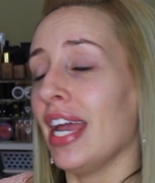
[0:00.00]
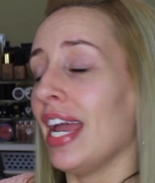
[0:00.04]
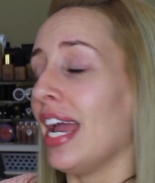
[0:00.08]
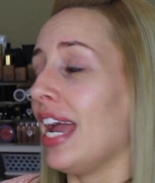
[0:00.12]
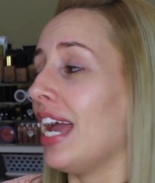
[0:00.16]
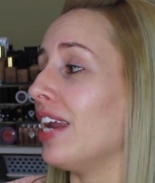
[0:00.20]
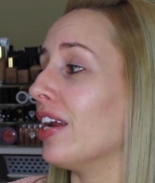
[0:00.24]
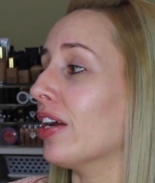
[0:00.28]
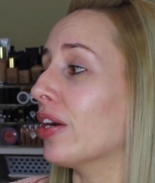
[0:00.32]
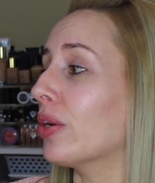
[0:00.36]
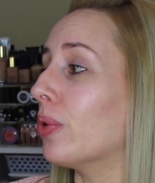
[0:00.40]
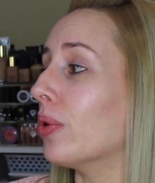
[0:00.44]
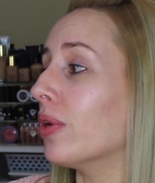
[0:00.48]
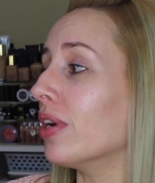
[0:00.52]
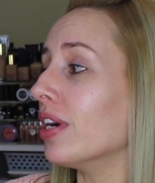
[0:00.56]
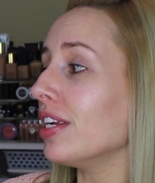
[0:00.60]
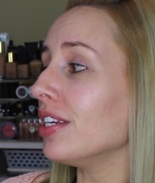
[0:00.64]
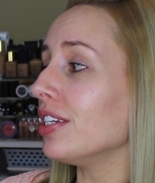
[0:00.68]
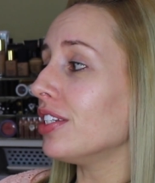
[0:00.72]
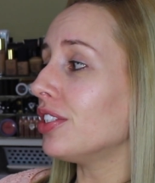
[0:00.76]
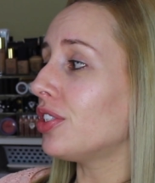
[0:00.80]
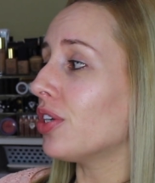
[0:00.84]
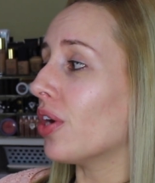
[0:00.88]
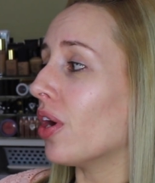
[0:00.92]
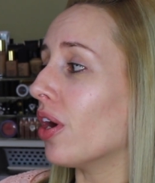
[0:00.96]
and
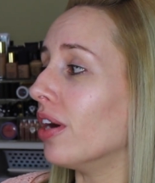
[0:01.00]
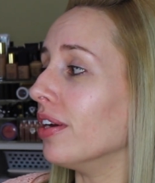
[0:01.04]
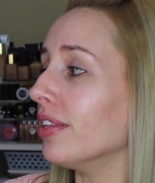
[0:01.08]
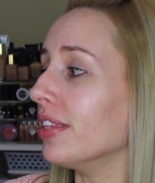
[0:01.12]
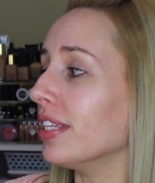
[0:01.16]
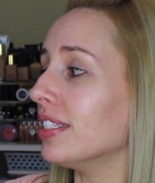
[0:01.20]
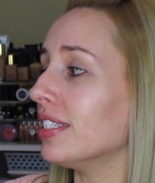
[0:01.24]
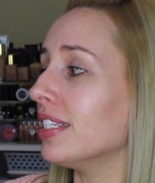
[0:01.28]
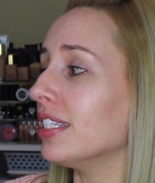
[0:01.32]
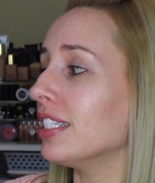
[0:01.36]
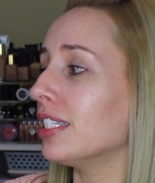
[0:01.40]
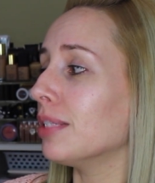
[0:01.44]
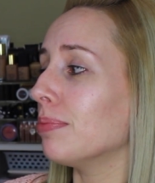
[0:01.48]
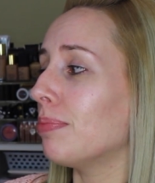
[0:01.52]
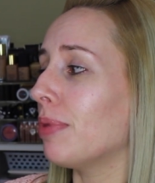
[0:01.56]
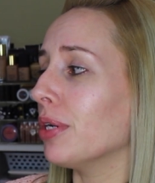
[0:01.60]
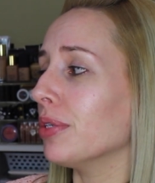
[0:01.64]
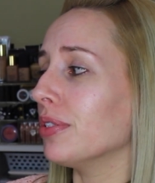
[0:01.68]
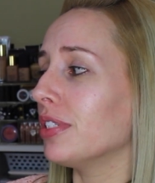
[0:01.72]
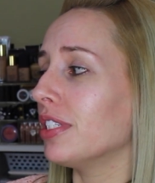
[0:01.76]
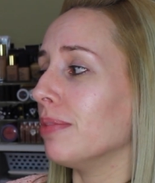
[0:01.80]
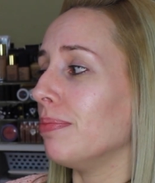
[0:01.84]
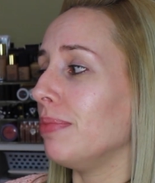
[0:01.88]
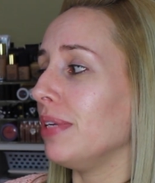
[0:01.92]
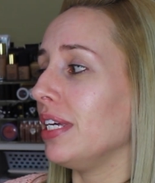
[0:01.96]
according to Tarte, this is
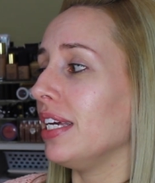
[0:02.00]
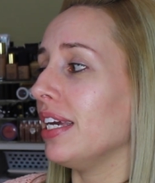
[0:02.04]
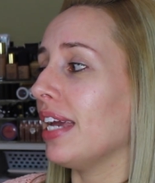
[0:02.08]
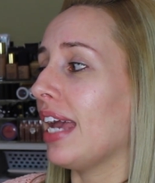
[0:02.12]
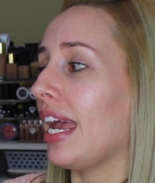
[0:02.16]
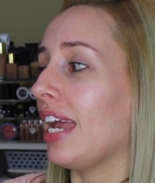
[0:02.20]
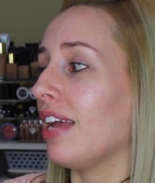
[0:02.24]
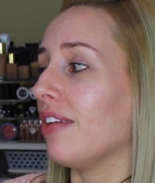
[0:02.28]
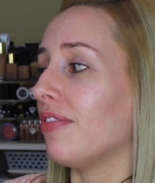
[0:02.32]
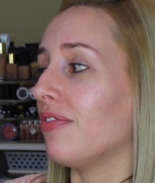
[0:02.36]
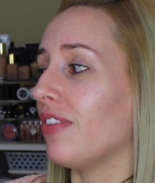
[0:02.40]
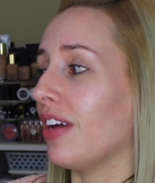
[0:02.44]
supposed to be a